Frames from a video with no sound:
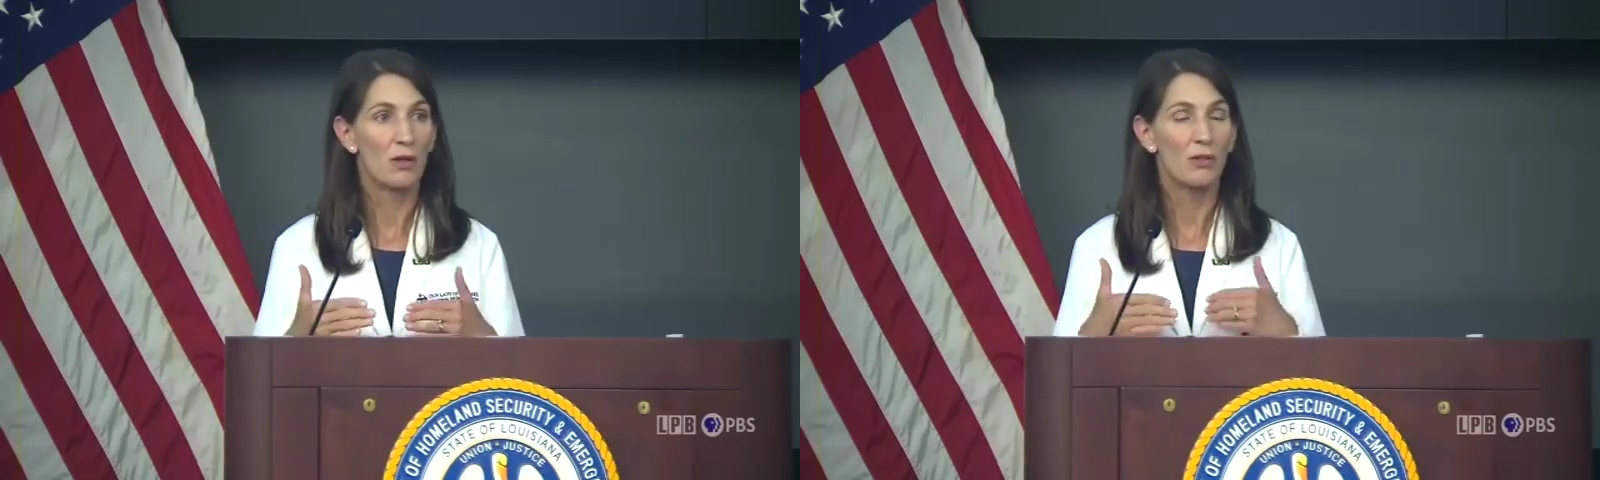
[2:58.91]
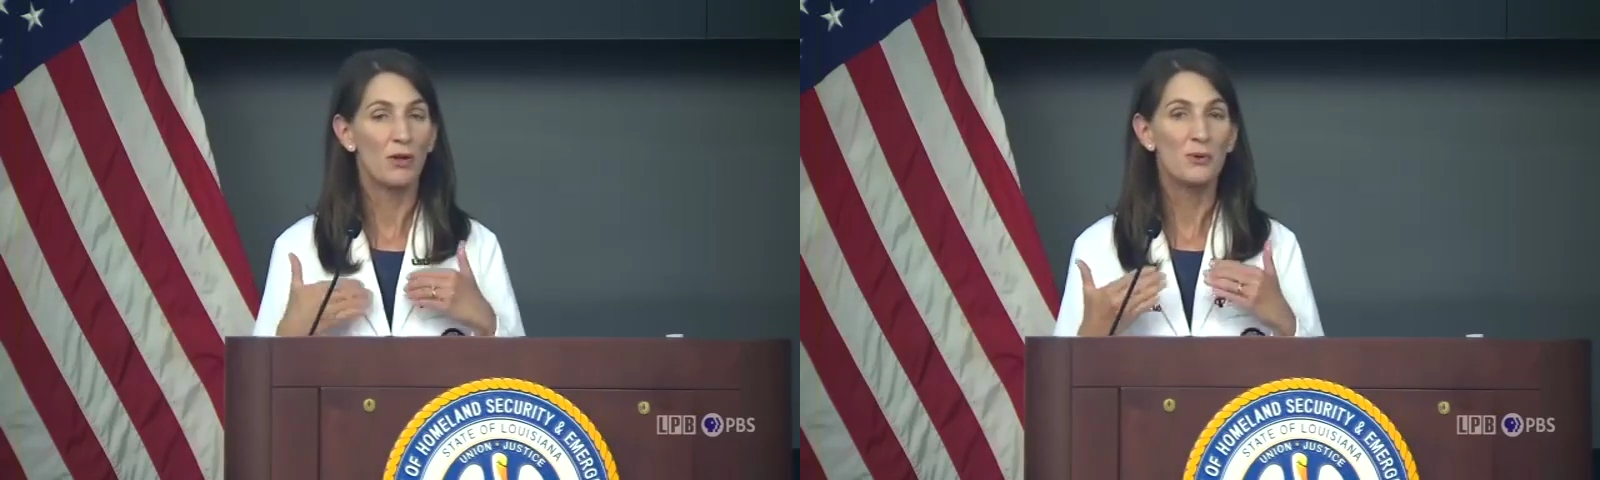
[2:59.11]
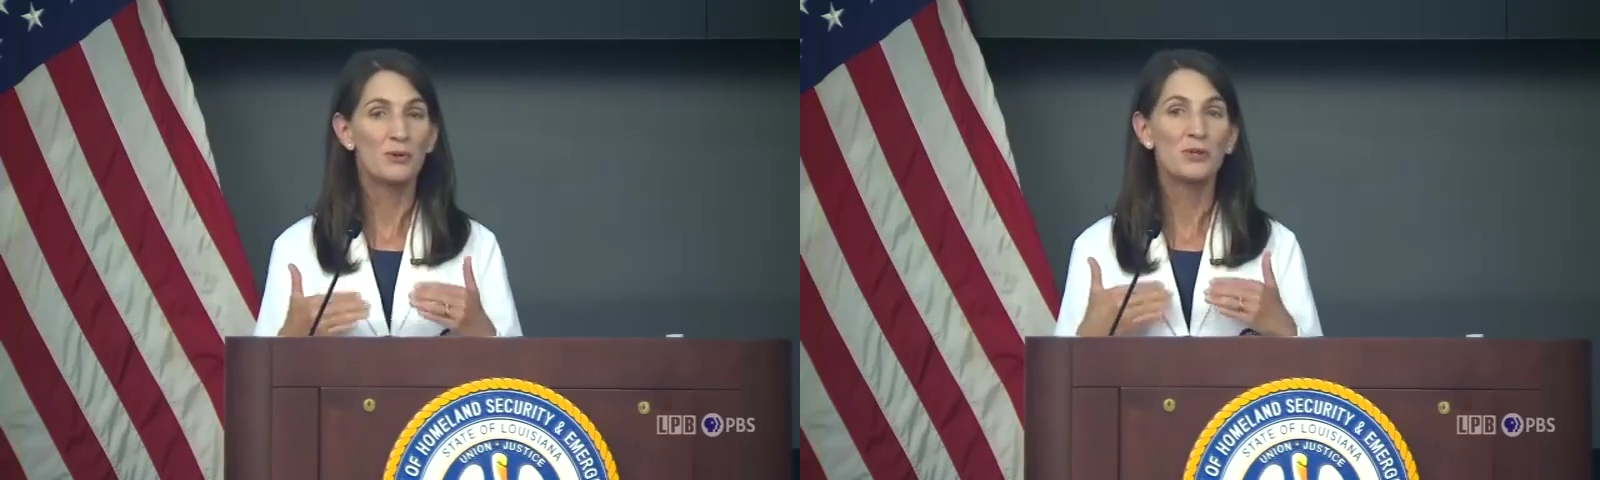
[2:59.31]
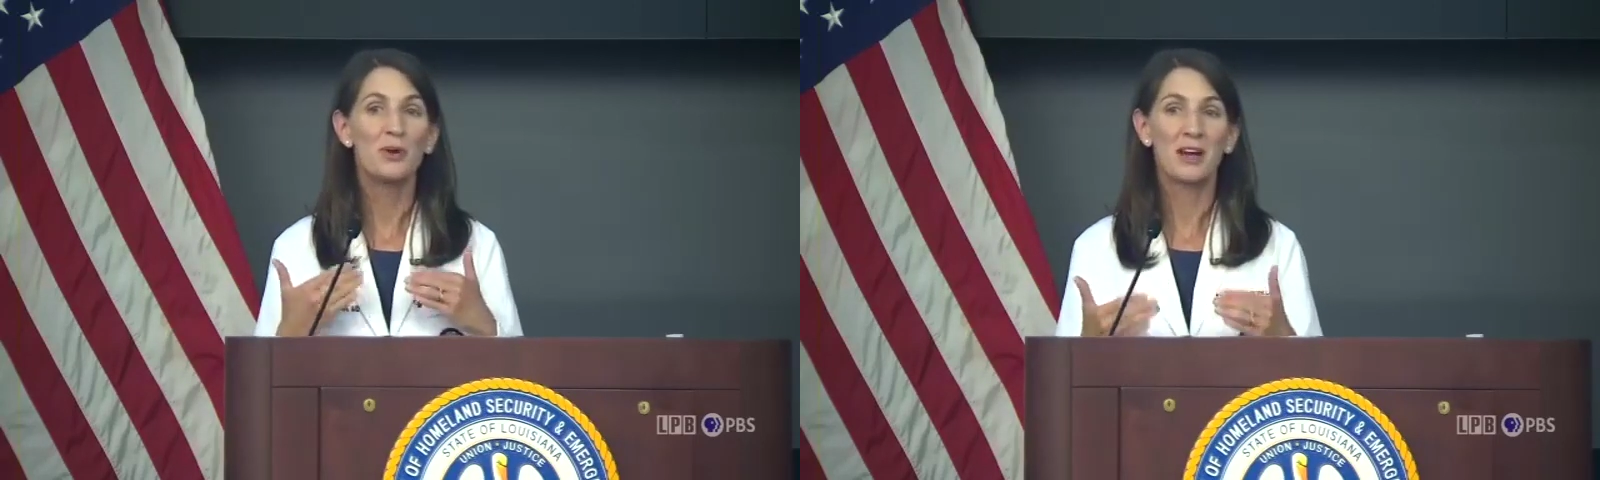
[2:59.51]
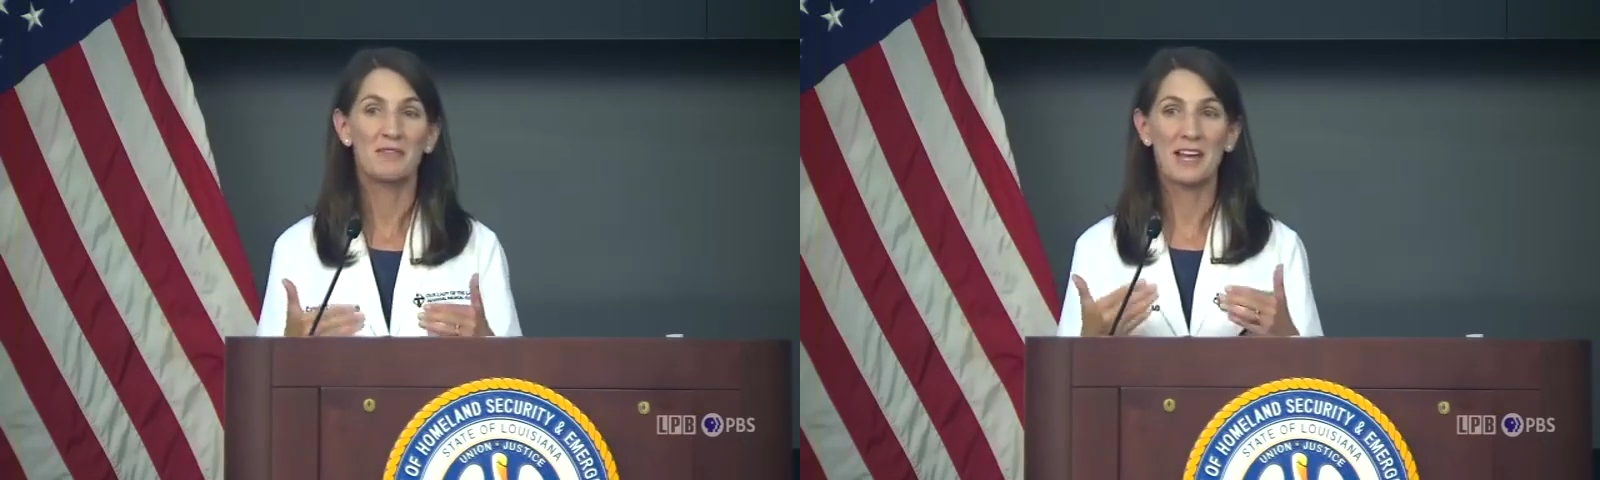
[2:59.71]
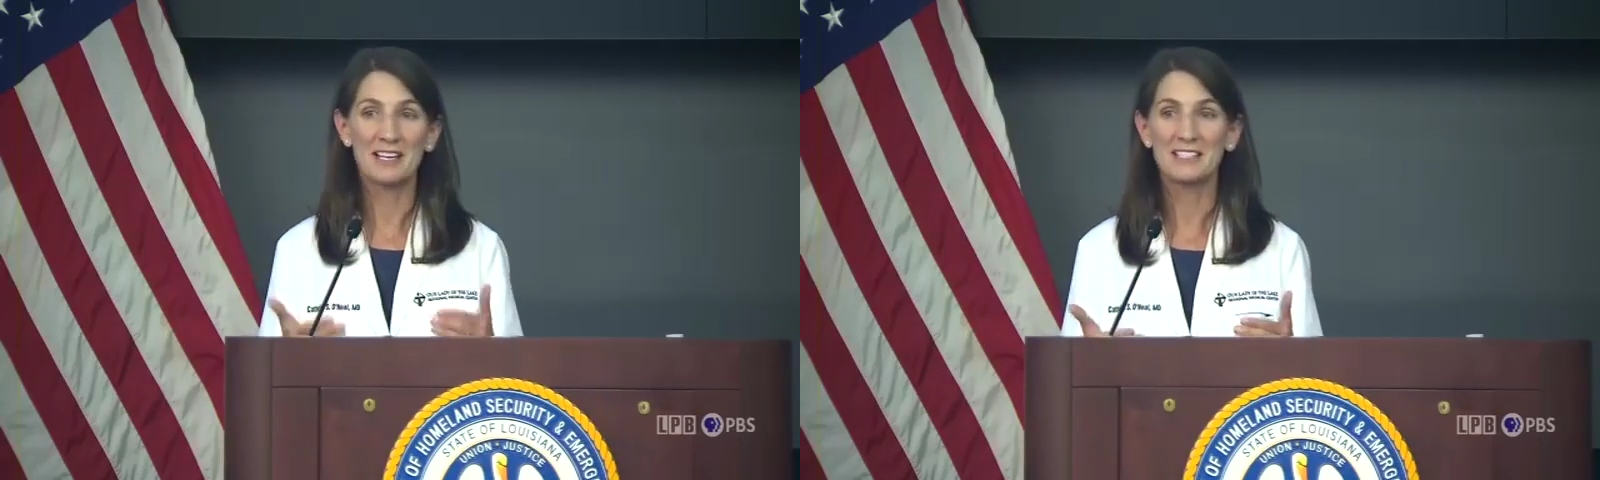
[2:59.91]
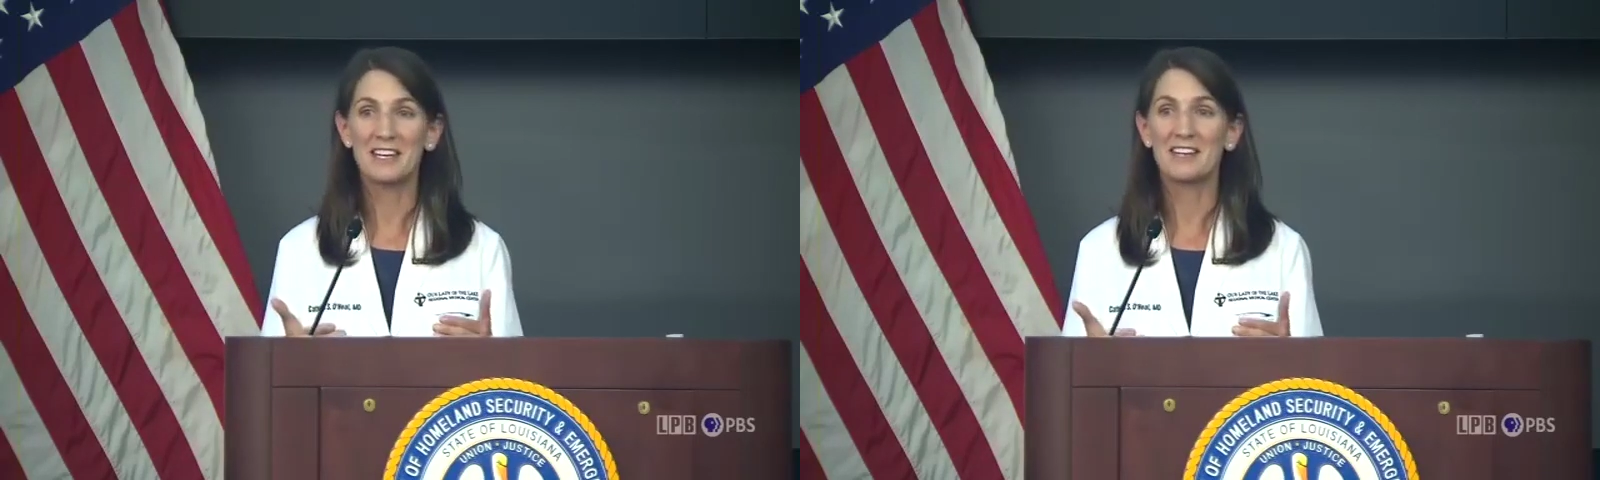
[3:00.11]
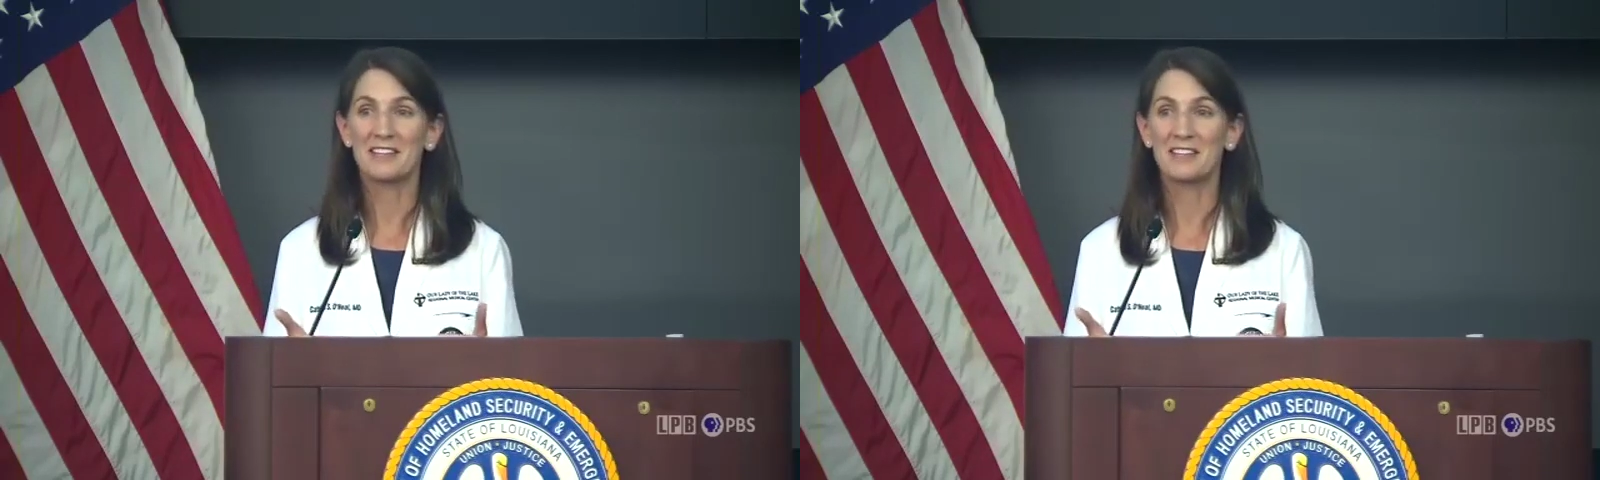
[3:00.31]
Those who got
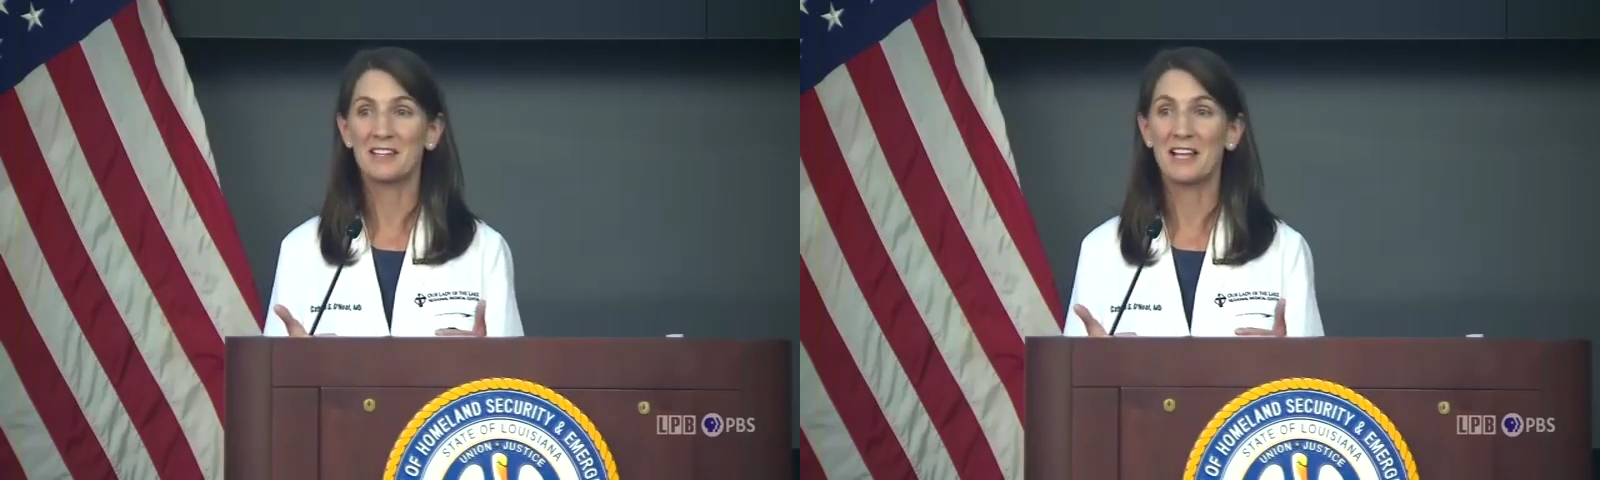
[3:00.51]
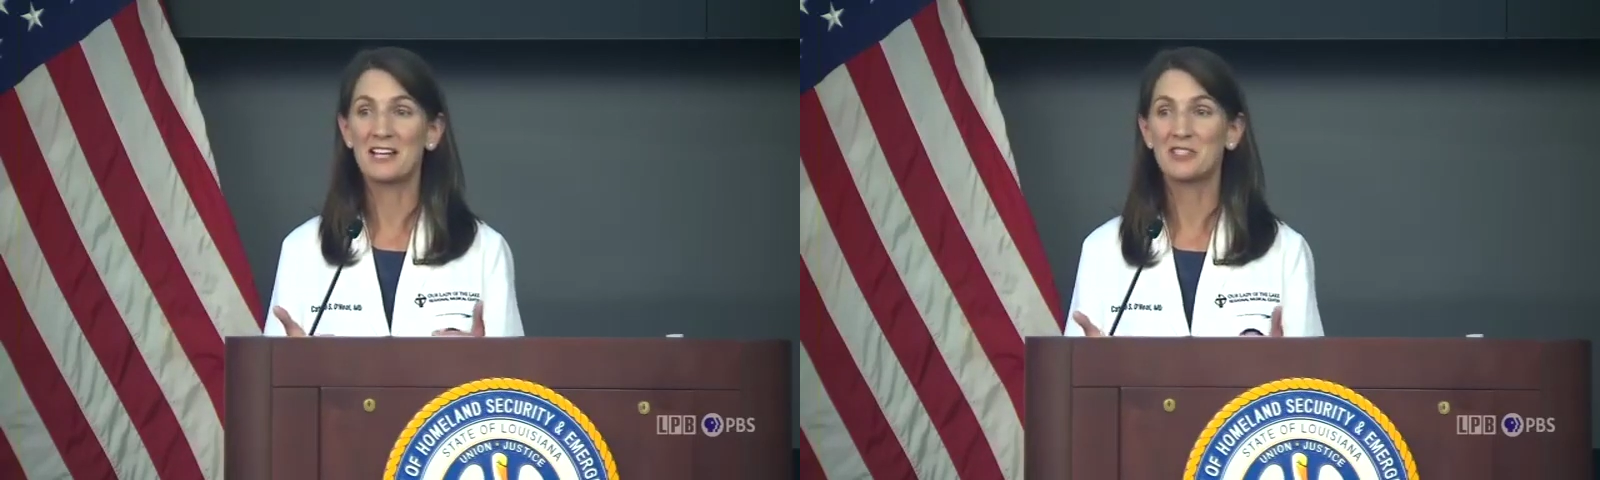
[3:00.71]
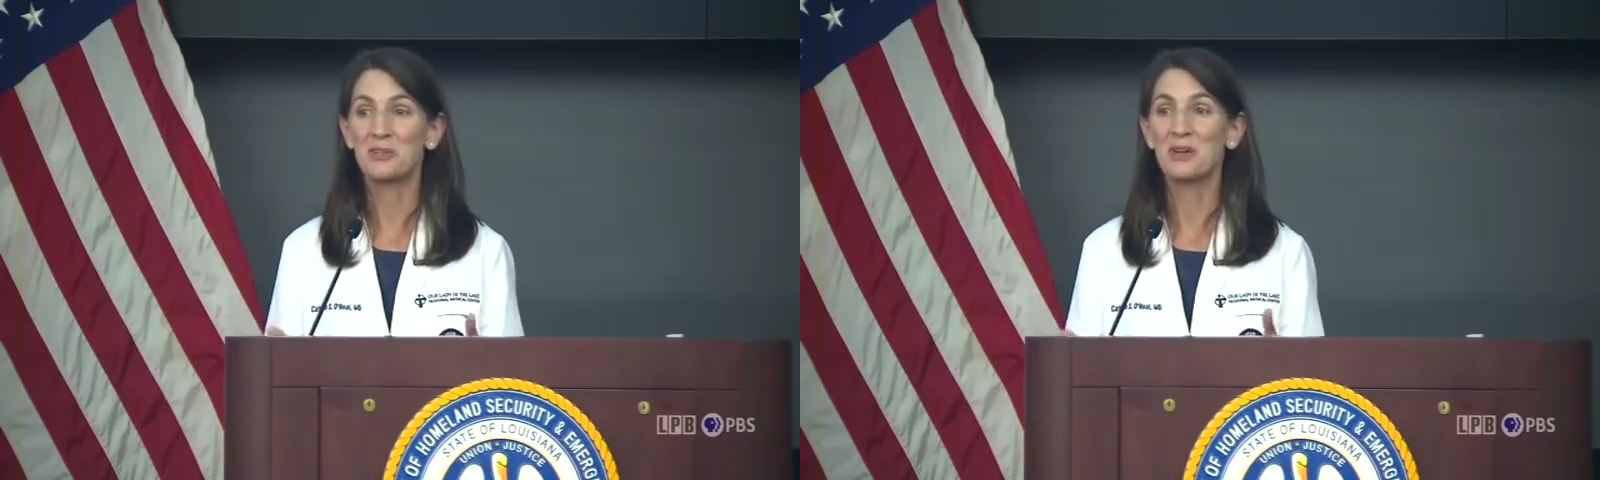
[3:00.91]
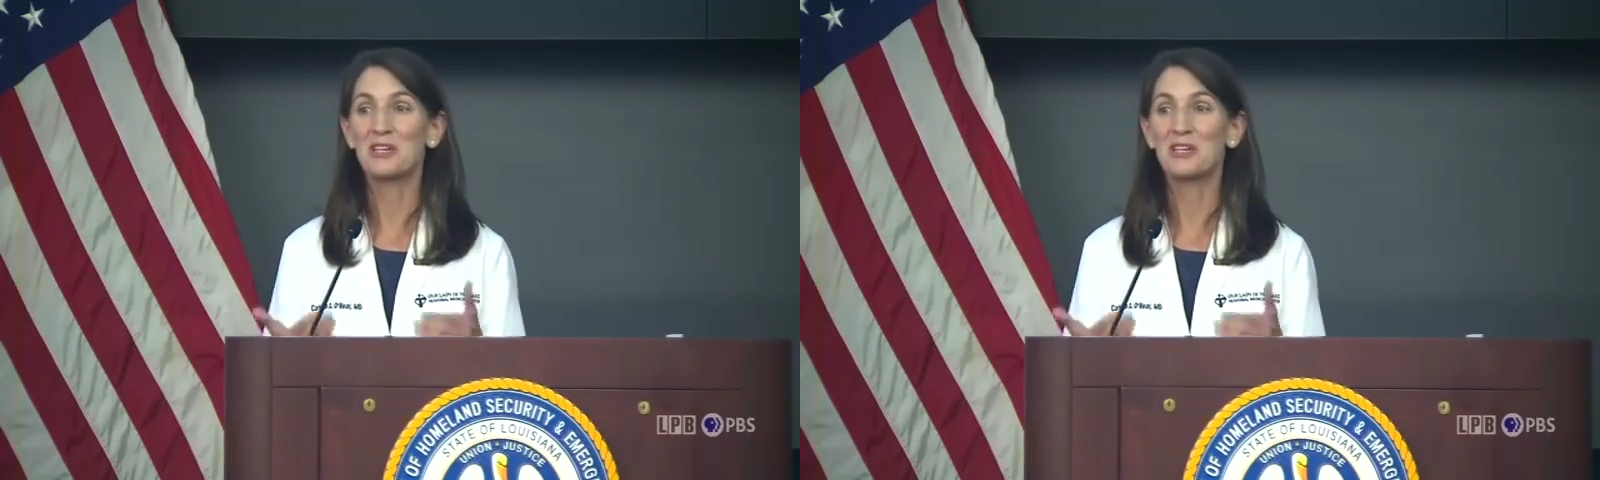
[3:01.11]
vaccinated in the last 2